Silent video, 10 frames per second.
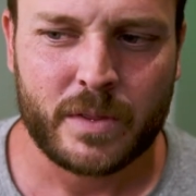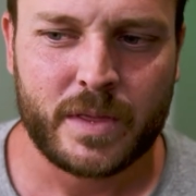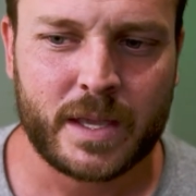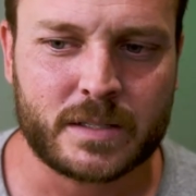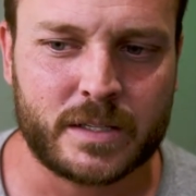the
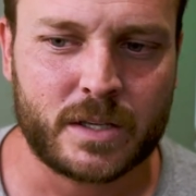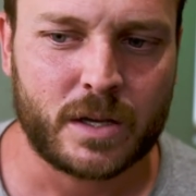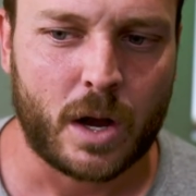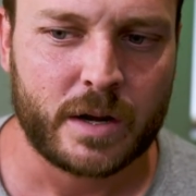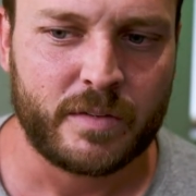thing is, it's
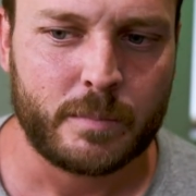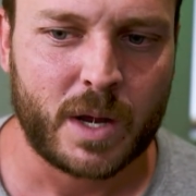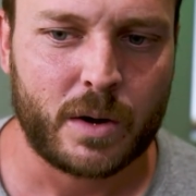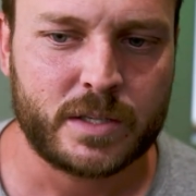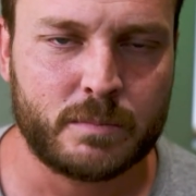odd enough, I'm
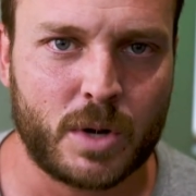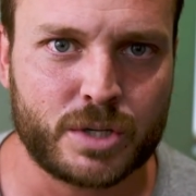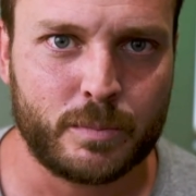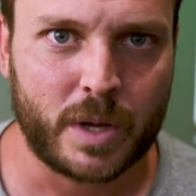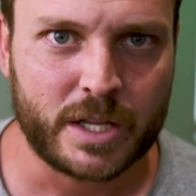not as much
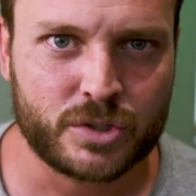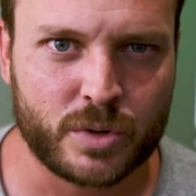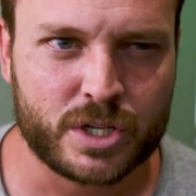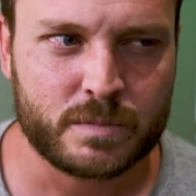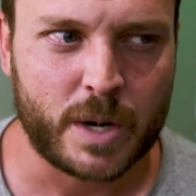against Christians,